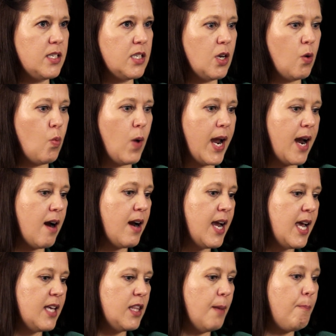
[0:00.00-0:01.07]
So where
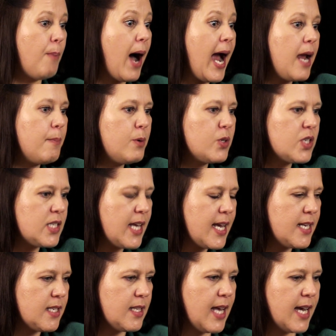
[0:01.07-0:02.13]
the Bible
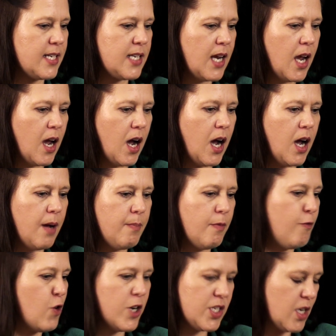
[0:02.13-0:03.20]
says that,
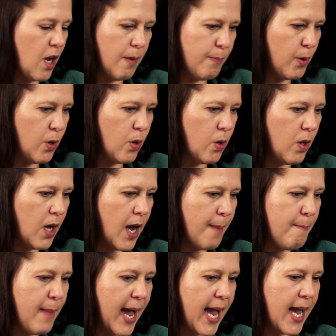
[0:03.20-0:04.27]
for example, a
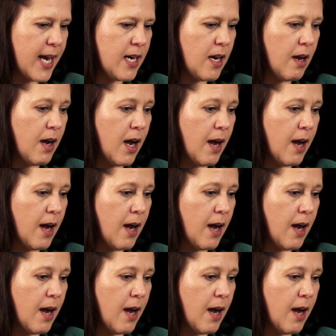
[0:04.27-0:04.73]
man,